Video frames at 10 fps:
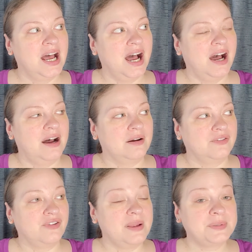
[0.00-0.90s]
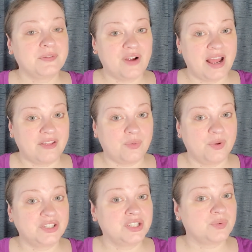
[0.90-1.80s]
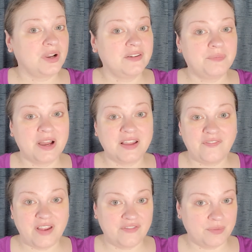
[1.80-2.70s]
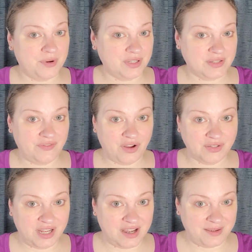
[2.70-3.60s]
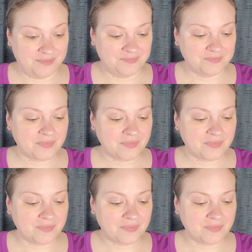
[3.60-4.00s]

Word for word: uh, Grapes of Wrath, which is one of my favorite books of all time.